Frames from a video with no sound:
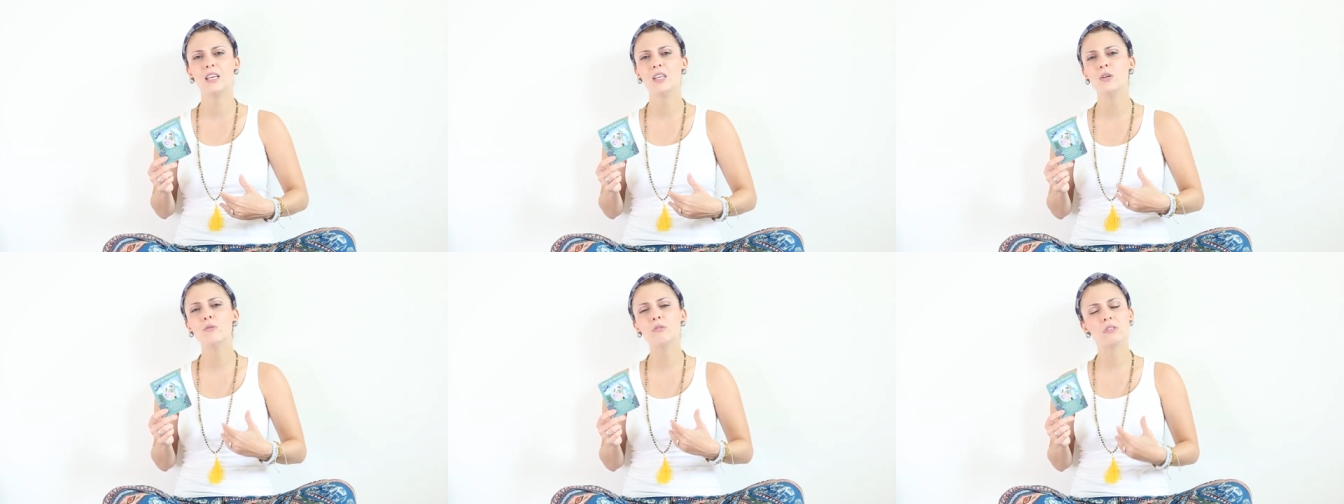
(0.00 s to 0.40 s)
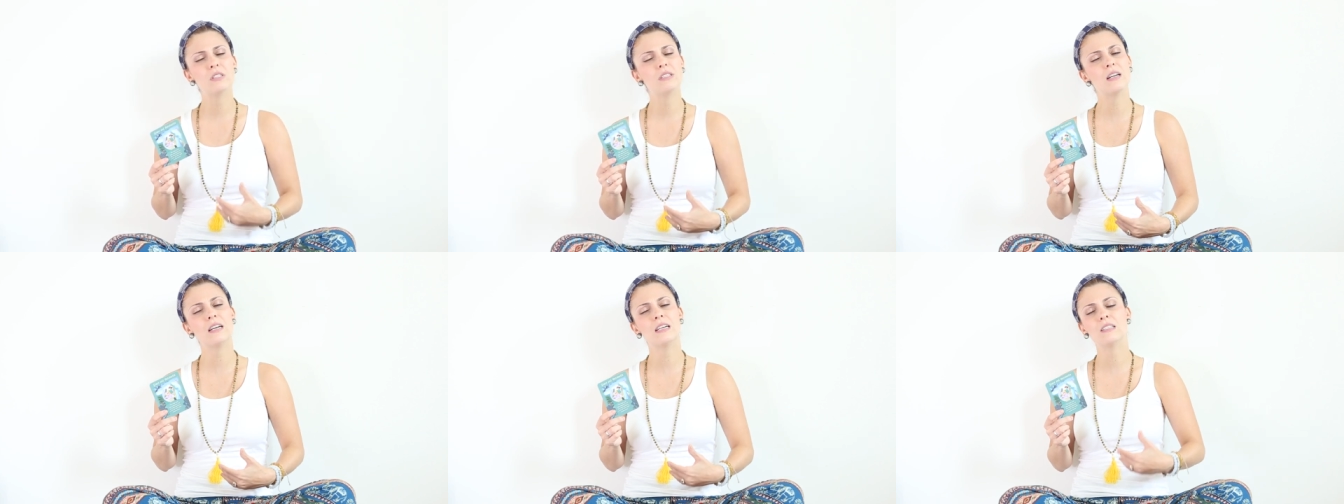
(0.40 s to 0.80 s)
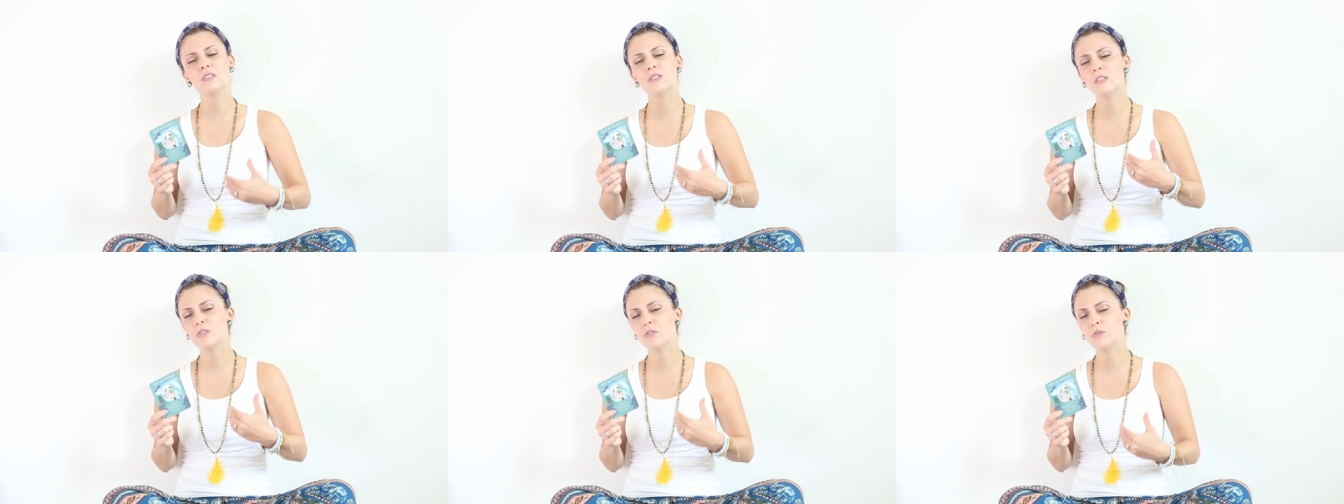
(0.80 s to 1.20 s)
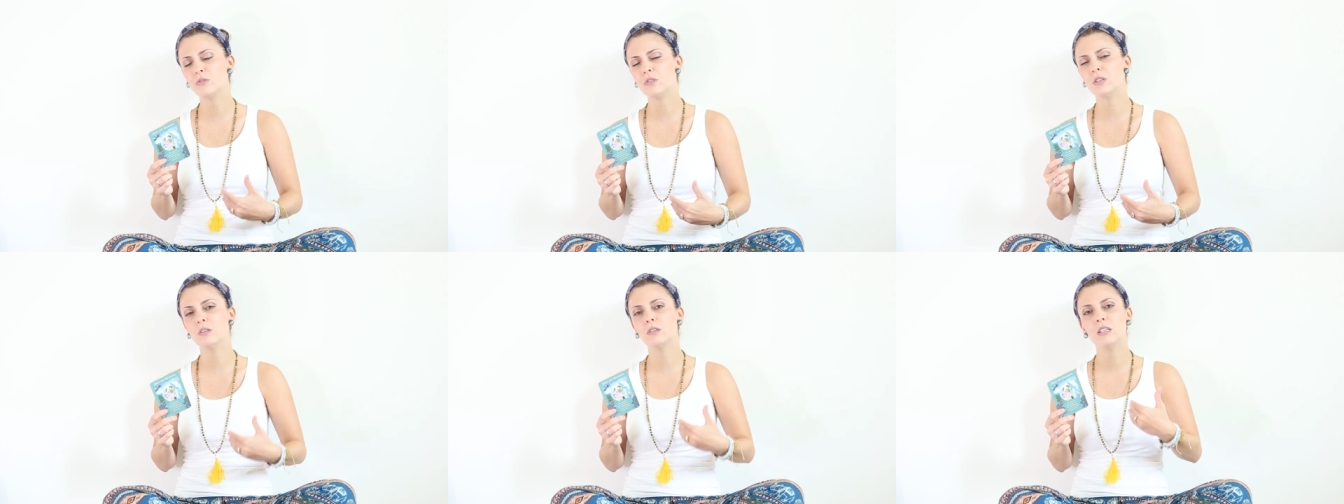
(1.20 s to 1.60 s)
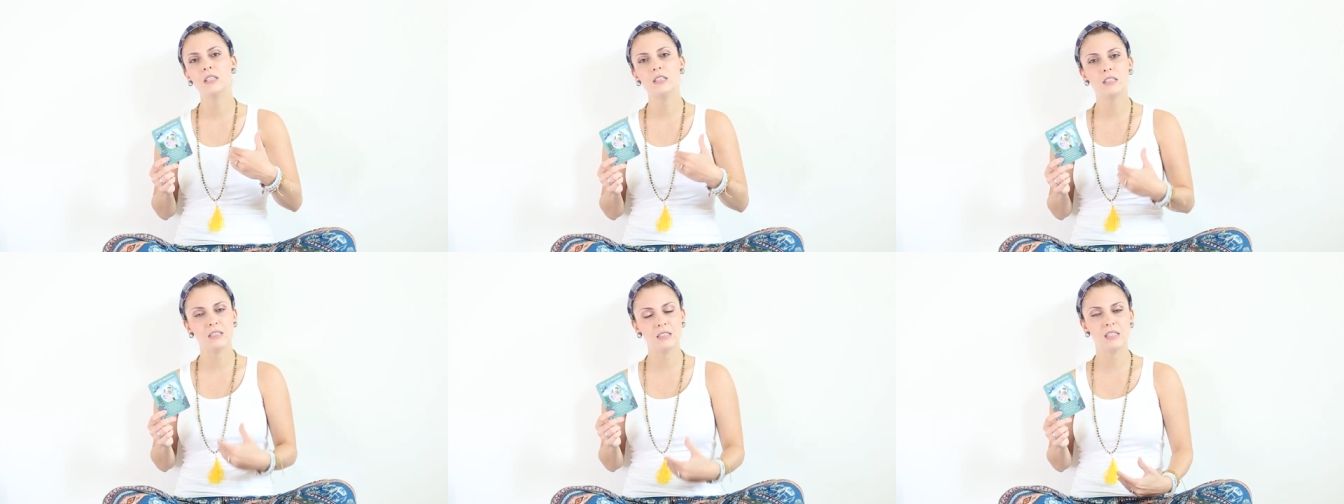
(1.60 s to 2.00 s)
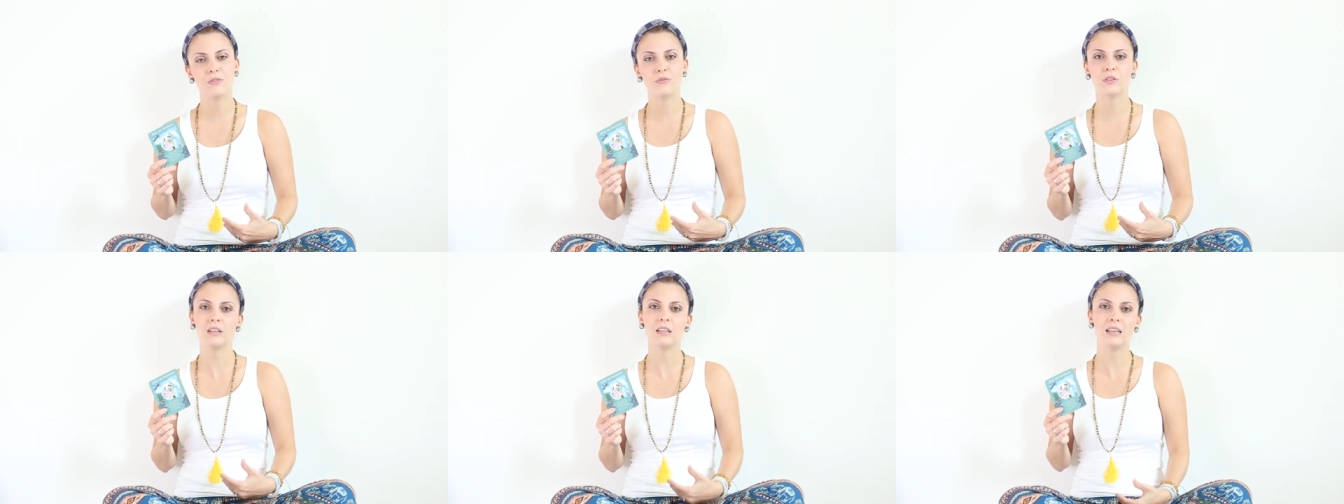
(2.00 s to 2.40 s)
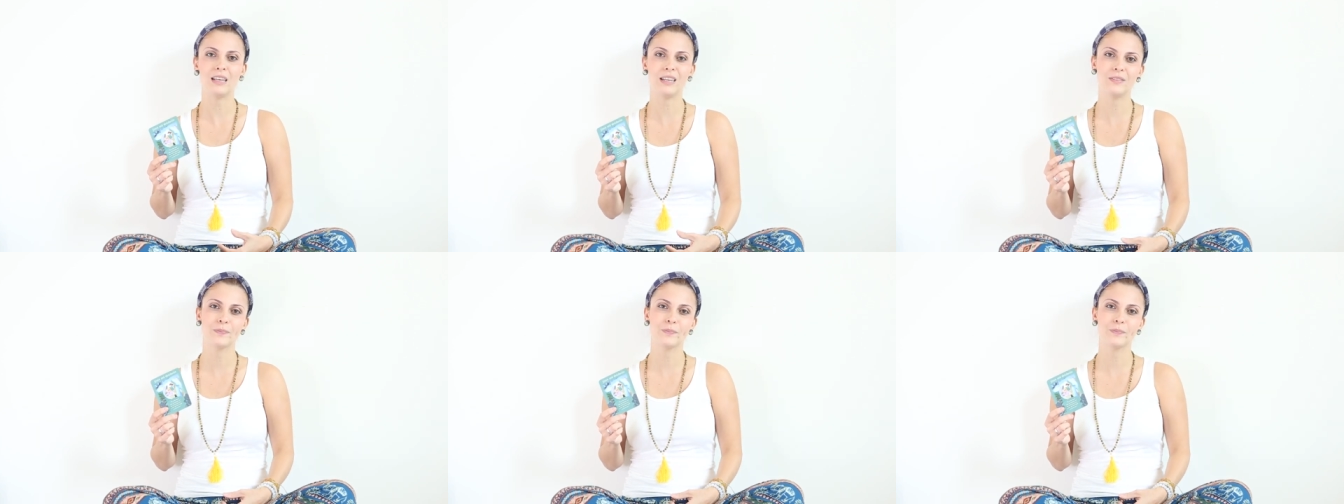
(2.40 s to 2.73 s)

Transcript: You will start to feel differently.